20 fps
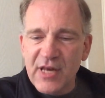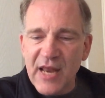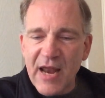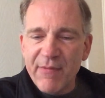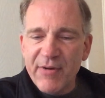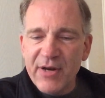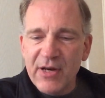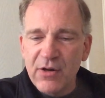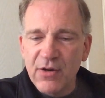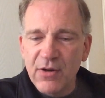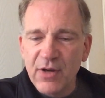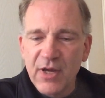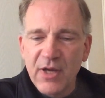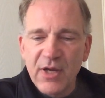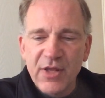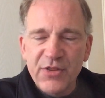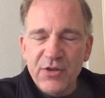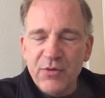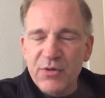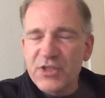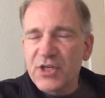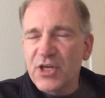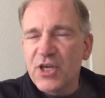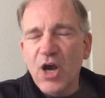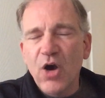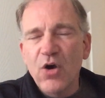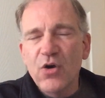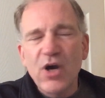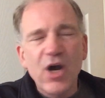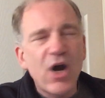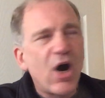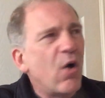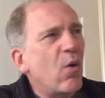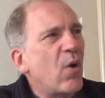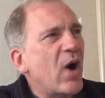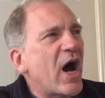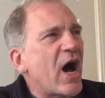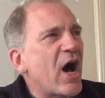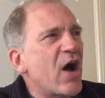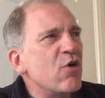there was a
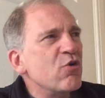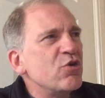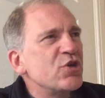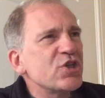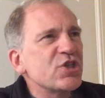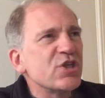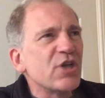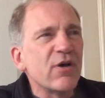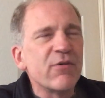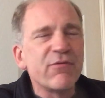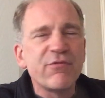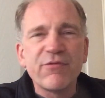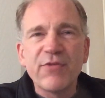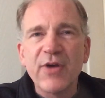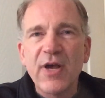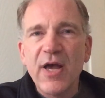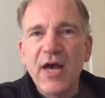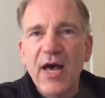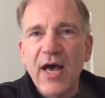whole host of